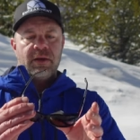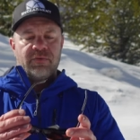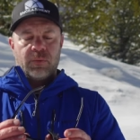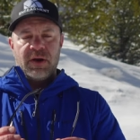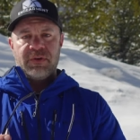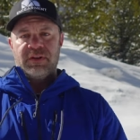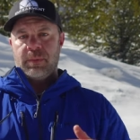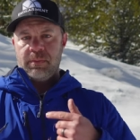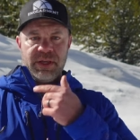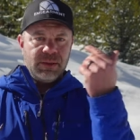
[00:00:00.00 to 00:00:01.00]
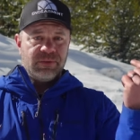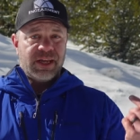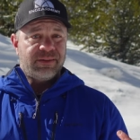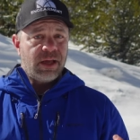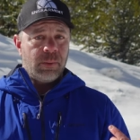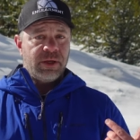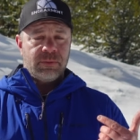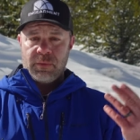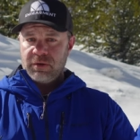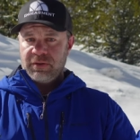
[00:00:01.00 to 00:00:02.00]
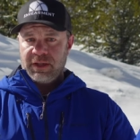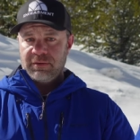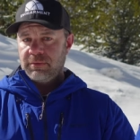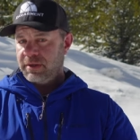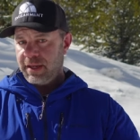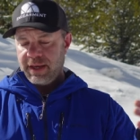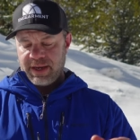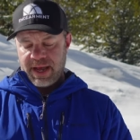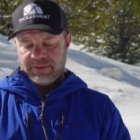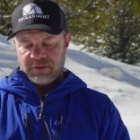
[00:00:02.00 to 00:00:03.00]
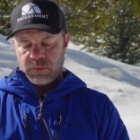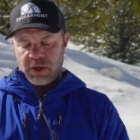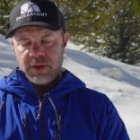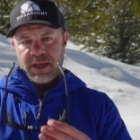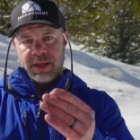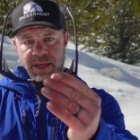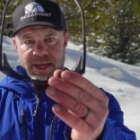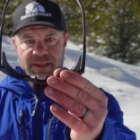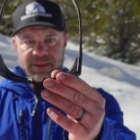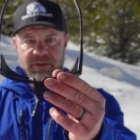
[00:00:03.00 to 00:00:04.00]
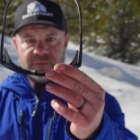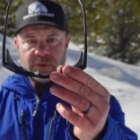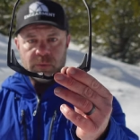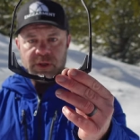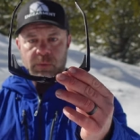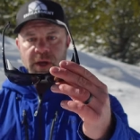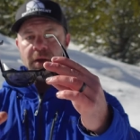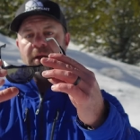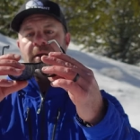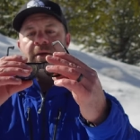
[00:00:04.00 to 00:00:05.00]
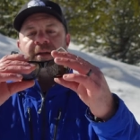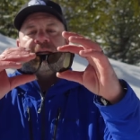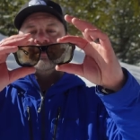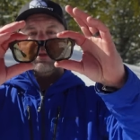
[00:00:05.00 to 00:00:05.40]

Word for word: For reference, I'm a medium-sized helmet and most things and hats as well, and these fit really well. It's